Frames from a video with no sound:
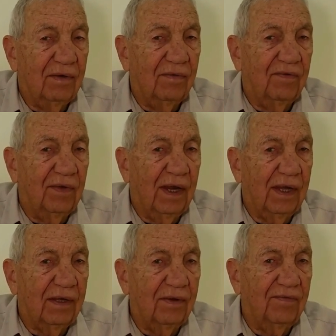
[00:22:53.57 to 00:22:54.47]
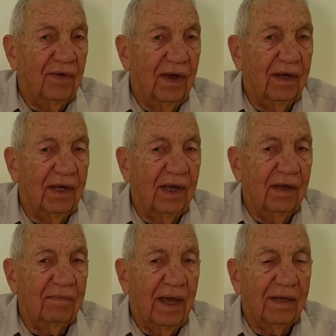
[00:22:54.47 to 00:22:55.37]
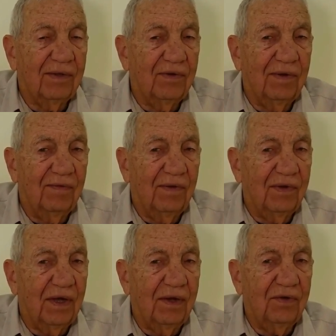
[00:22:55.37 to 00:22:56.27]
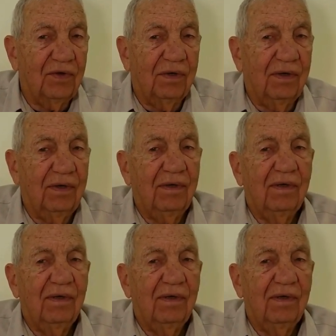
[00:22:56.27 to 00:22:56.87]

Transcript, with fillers: You feel like you finally got back to civilization.